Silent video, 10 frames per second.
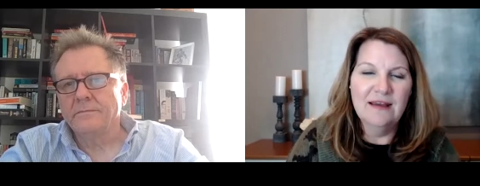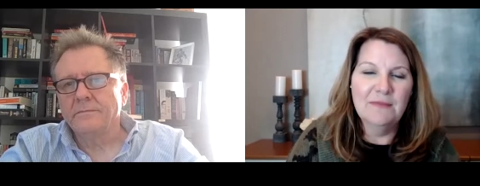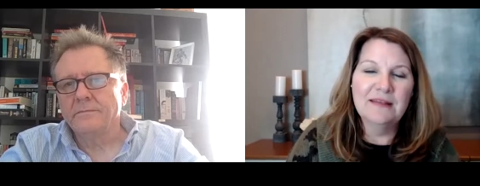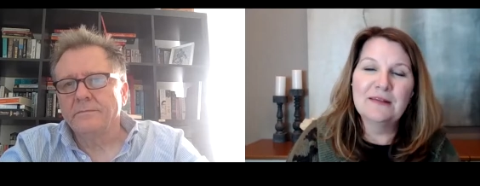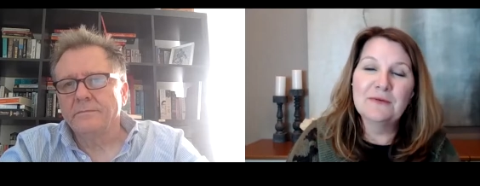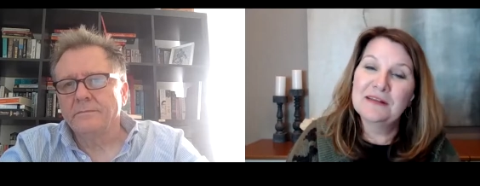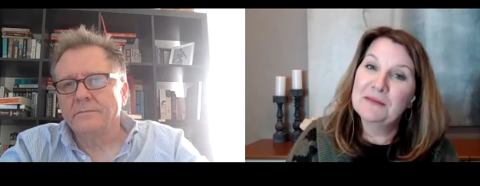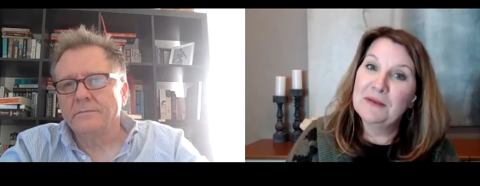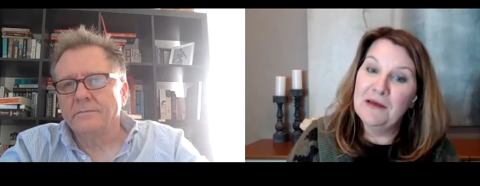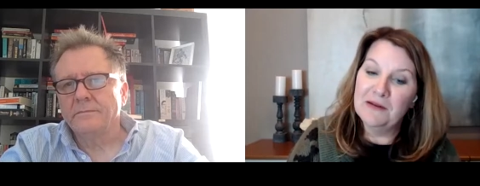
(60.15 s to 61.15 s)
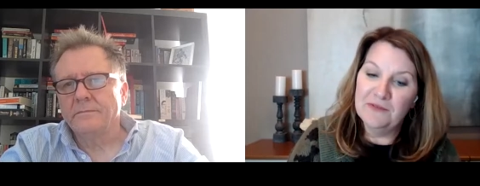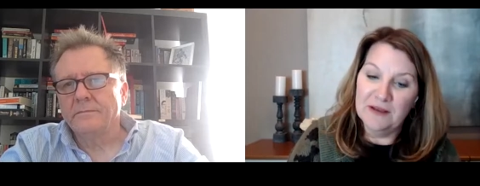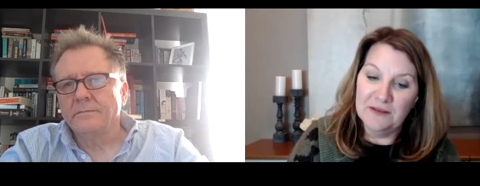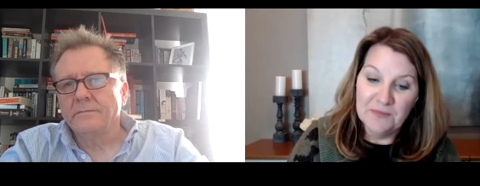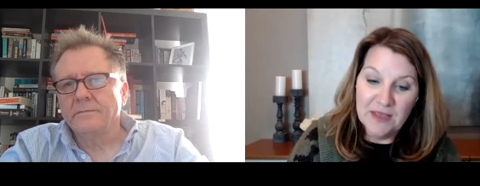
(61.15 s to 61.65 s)
Speaker 1: Um, and so it's going to be a lot of
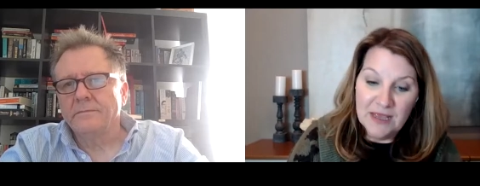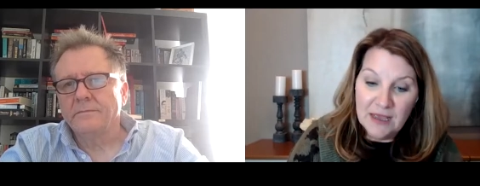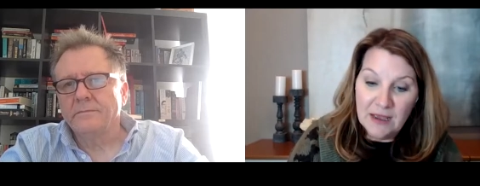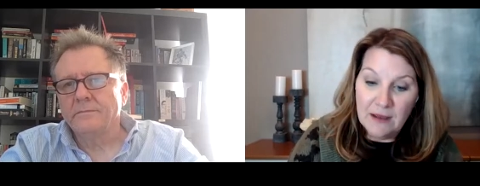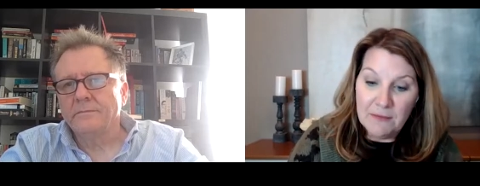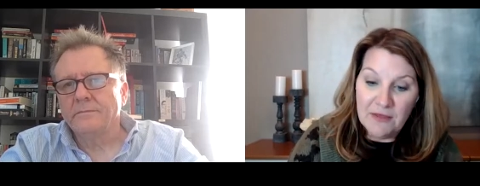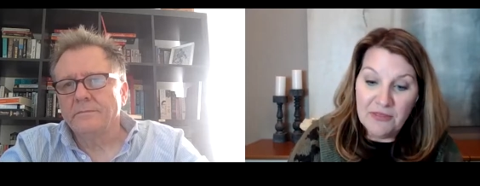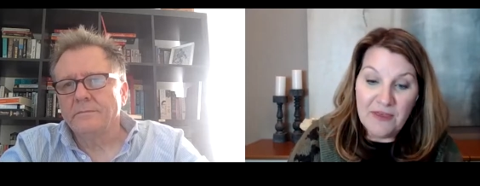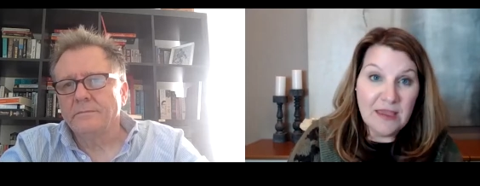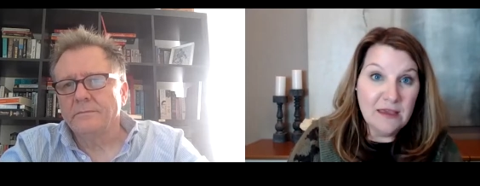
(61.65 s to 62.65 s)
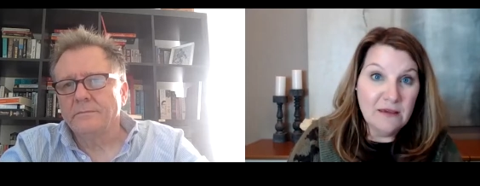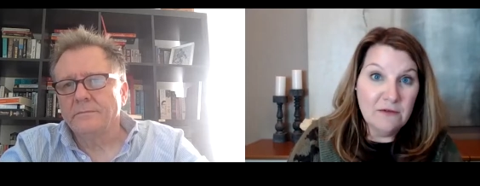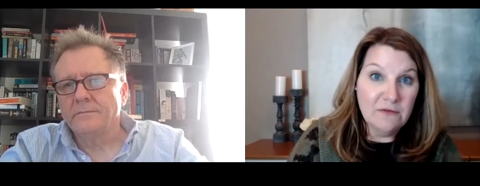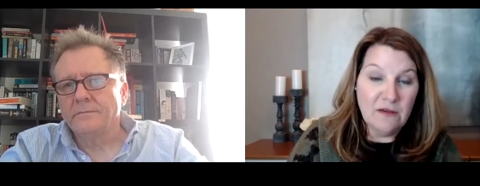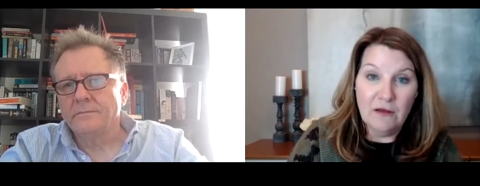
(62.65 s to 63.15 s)
fun. Um, thank
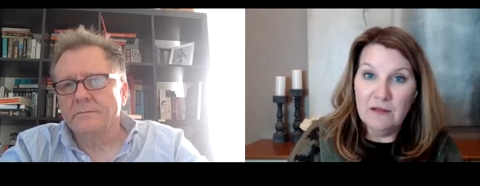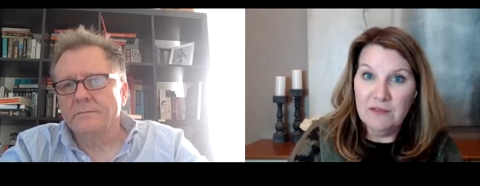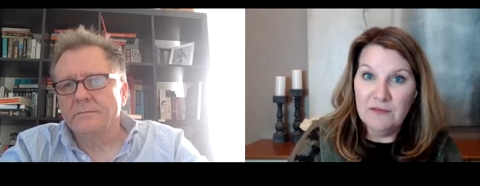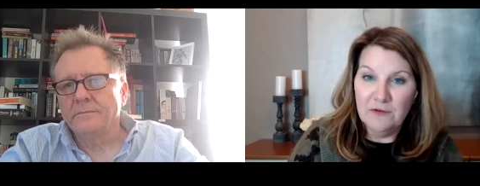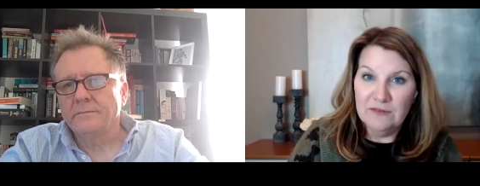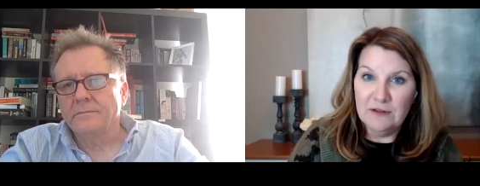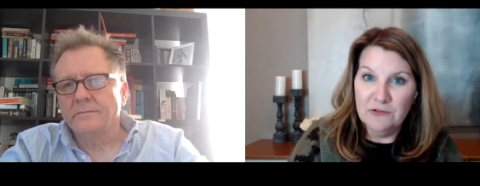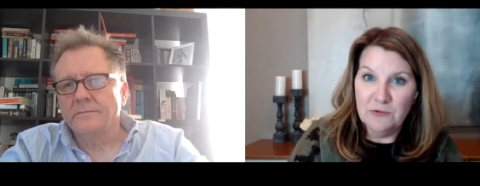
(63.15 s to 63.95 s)
you to all of the folks that are